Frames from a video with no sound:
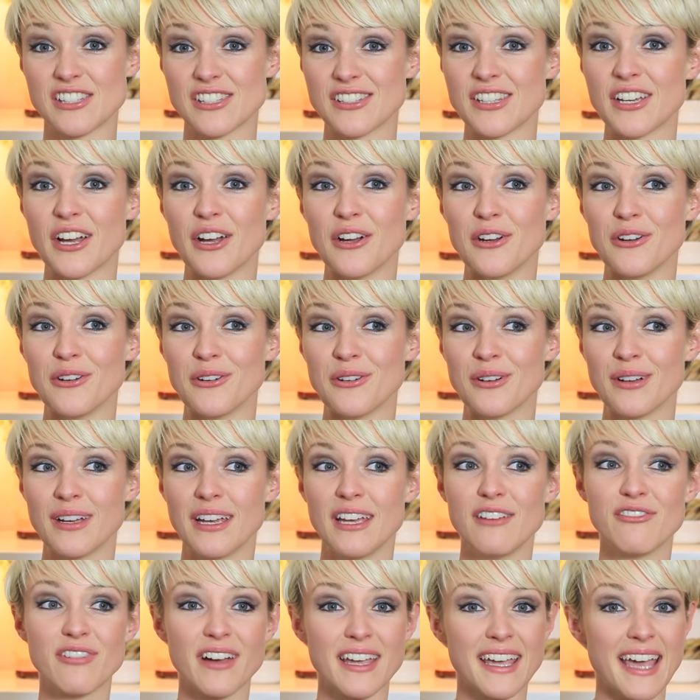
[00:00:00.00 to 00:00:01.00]
so
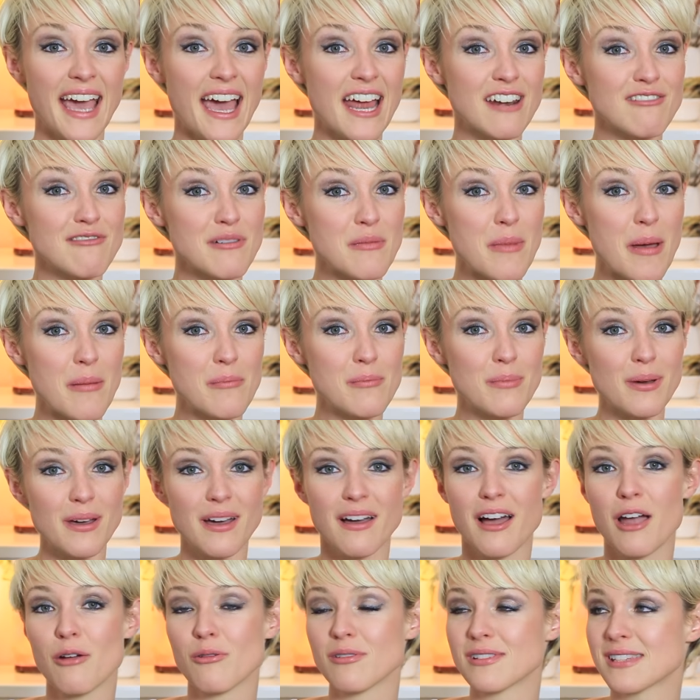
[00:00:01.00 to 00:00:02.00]
if I can remember,
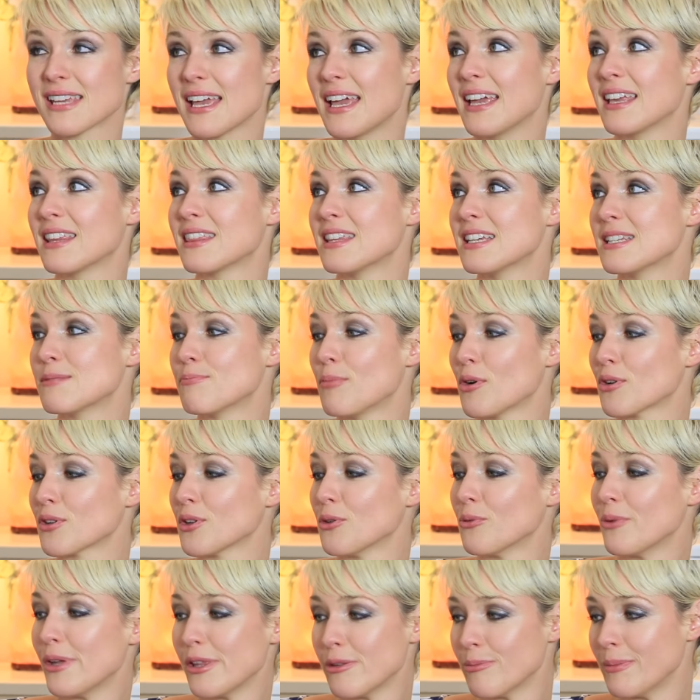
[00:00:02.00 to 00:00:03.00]
I will take this
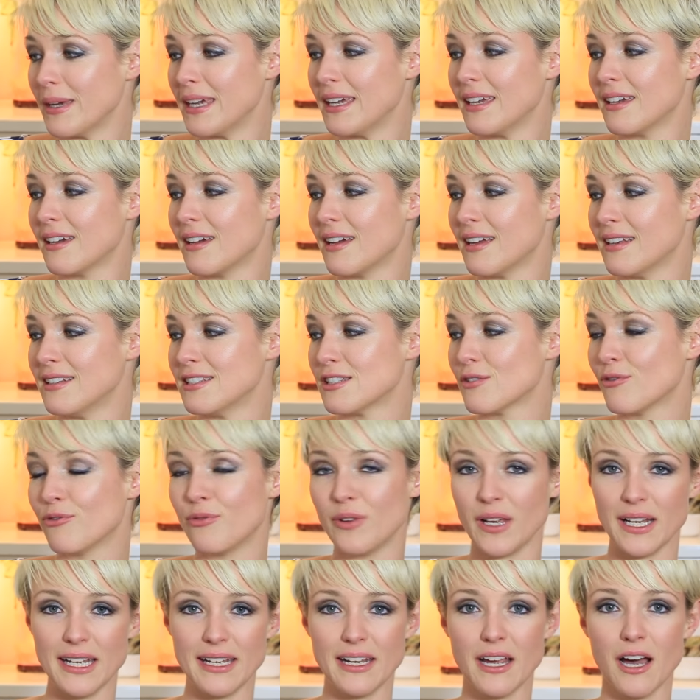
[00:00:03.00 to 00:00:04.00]
bottle with me and
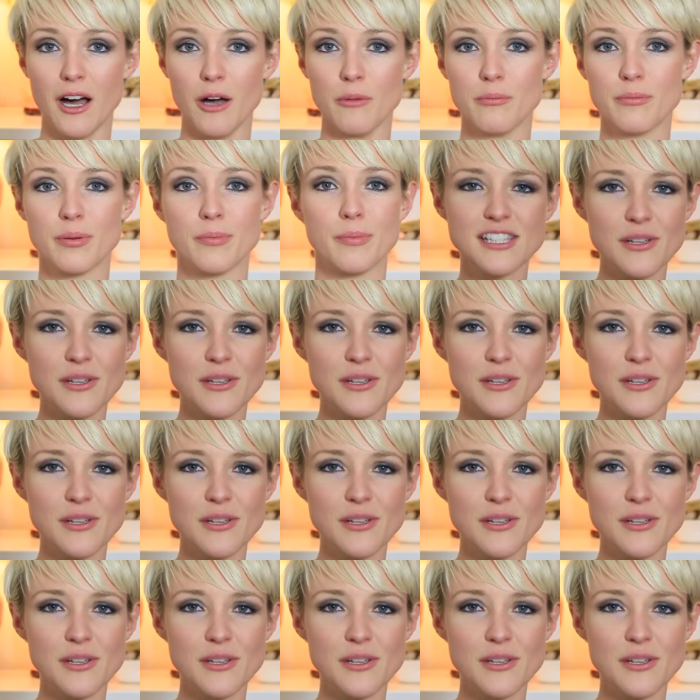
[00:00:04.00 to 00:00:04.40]
fill it up.